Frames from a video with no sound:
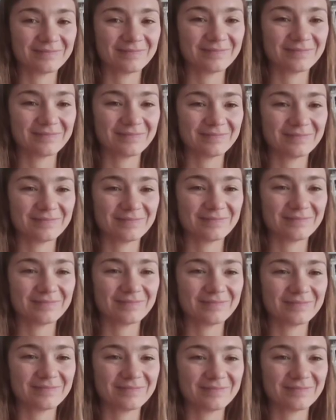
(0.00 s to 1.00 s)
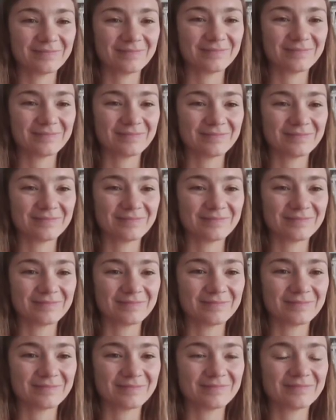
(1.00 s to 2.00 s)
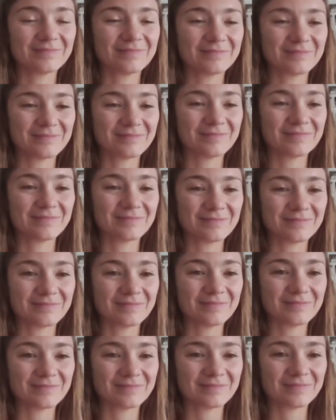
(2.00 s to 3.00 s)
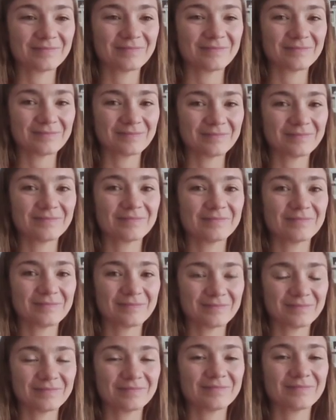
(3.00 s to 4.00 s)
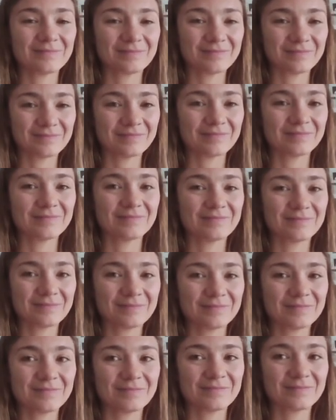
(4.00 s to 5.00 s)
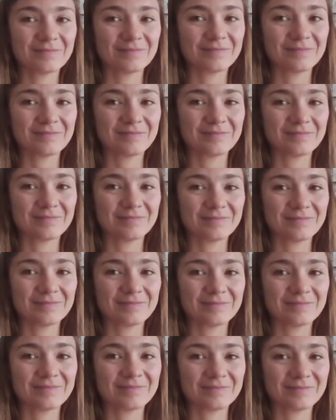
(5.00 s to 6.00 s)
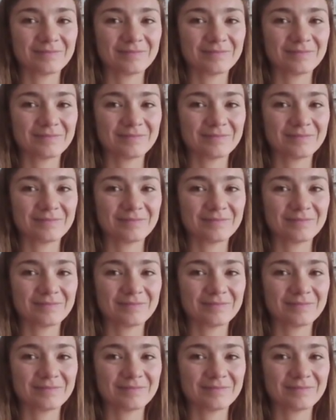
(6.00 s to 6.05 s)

[no speech]